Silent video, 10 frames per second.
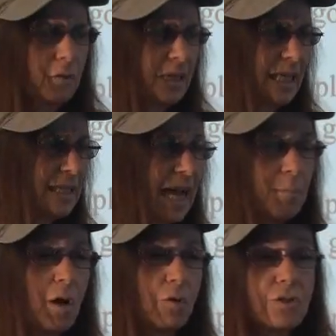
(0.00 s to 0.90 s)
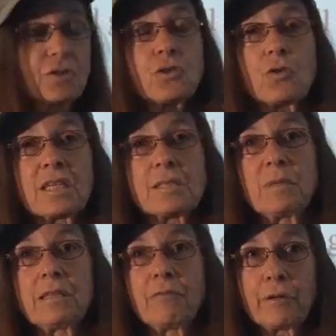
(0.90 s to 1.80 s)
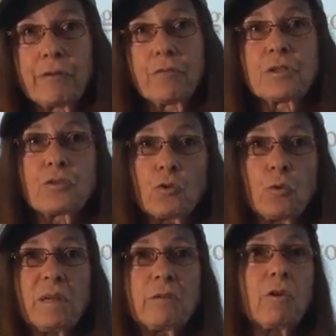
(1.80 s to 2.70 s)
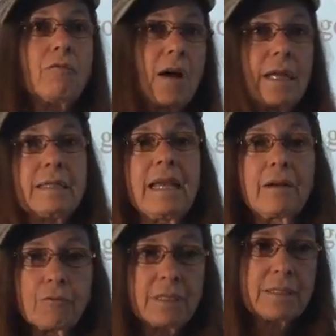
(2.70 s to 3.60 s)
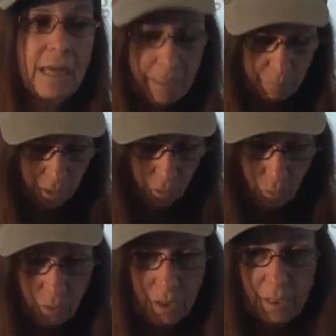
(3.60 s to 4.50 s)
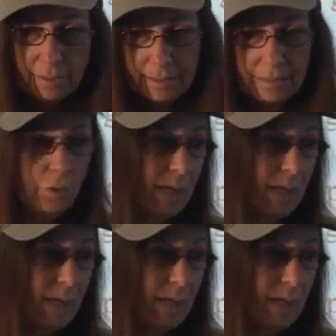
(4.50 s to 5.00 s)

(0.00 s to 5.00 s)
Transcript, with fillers: care of any typos, because trust me, the very first group in will find every typo that